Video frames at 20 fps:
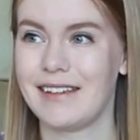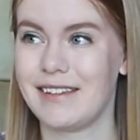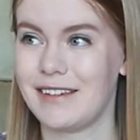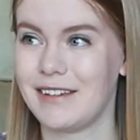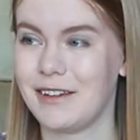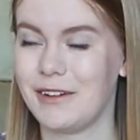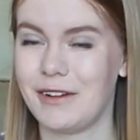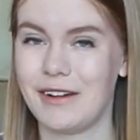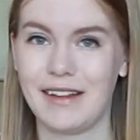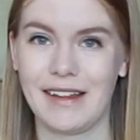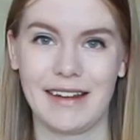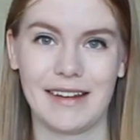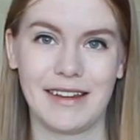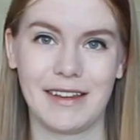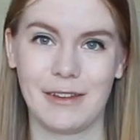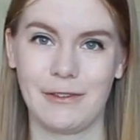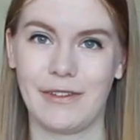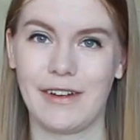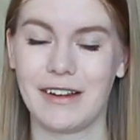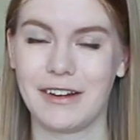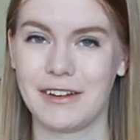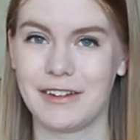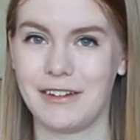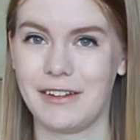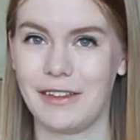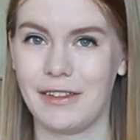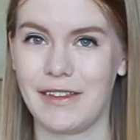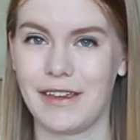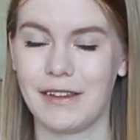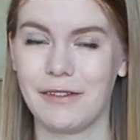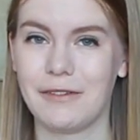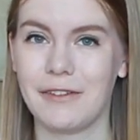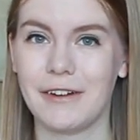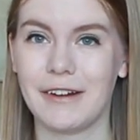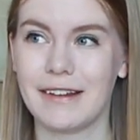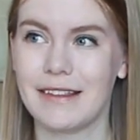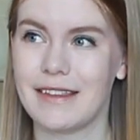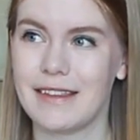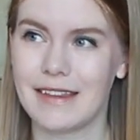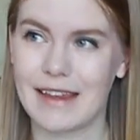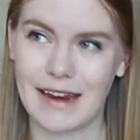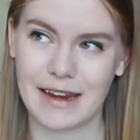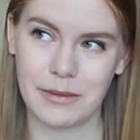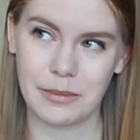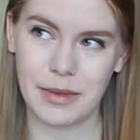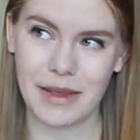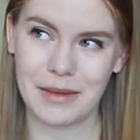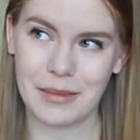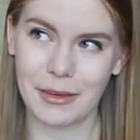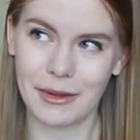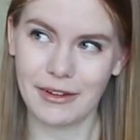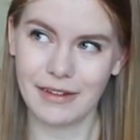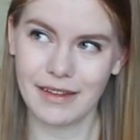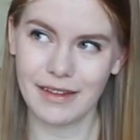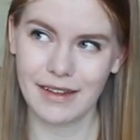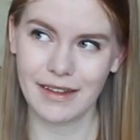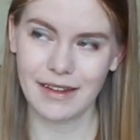as a totally dysfunctional thing for insane people.